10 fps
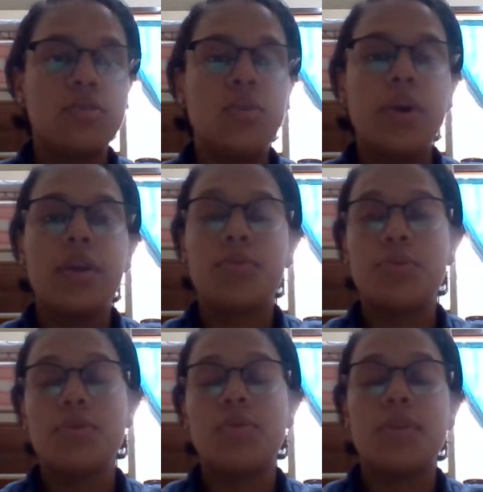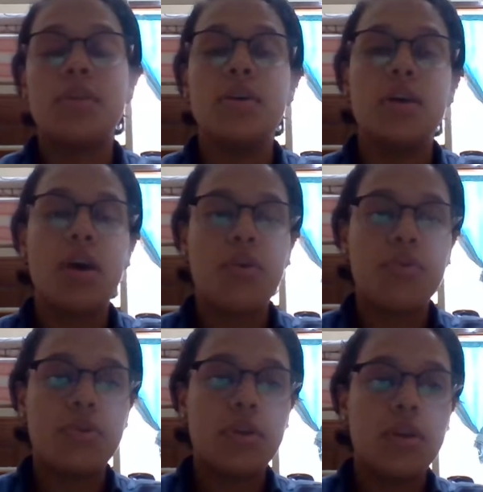Do I agree with the
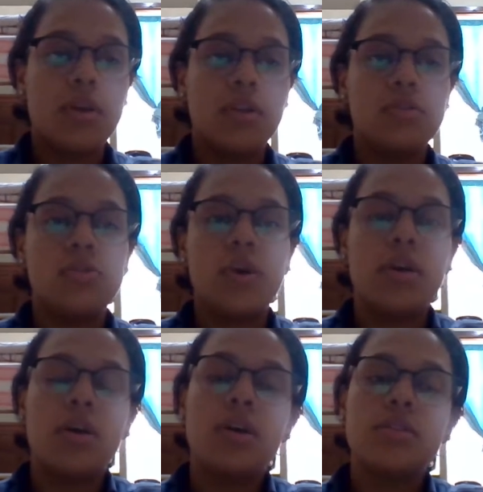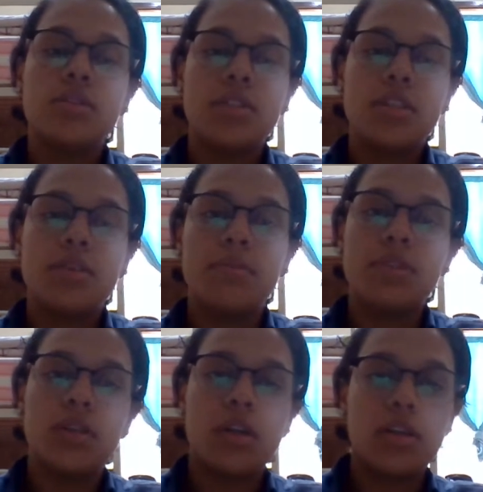author? Do I understand the
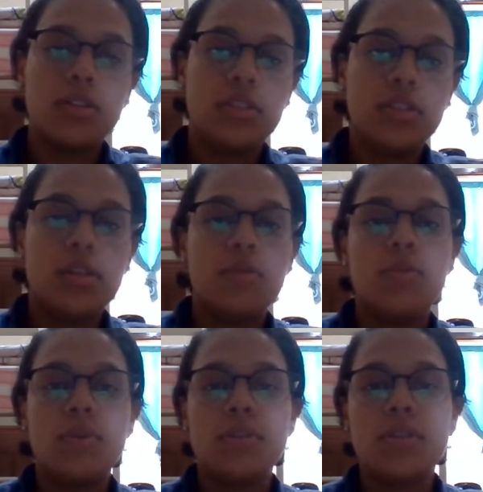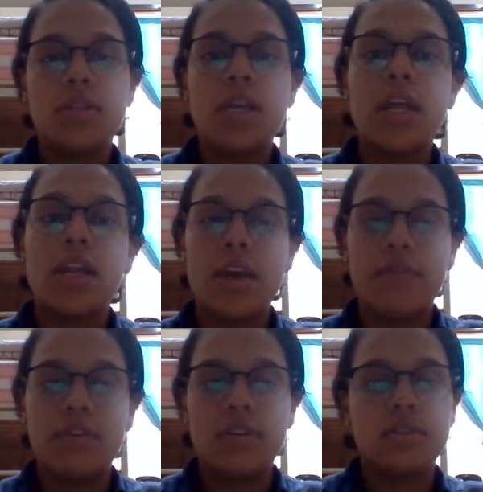methodology, reasoning, and
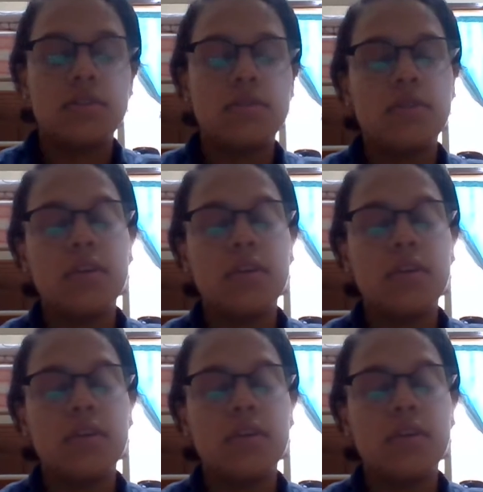evidence?